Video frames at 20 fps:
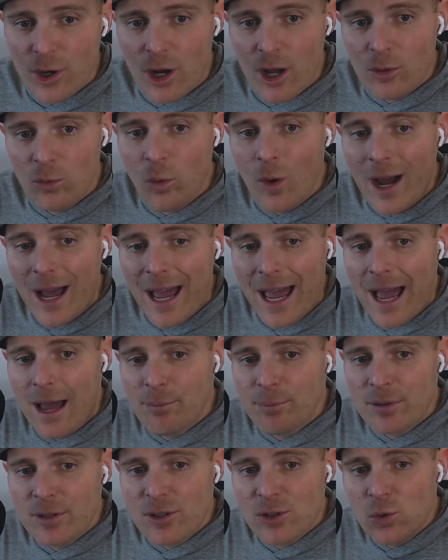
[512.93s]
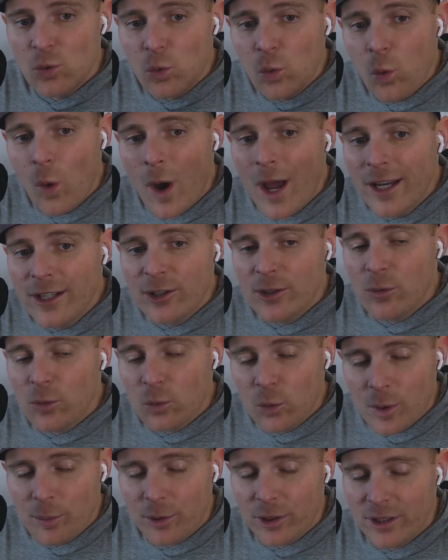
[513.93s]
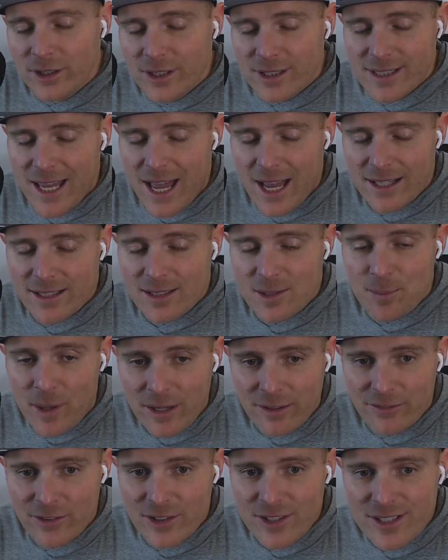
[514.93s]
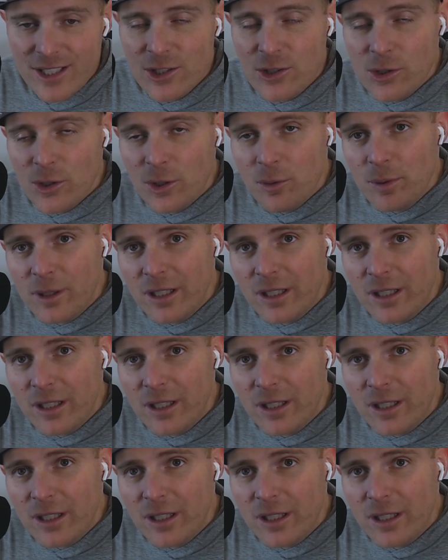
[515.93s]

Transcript: Rod, what happens when we bring the tax benefits into it?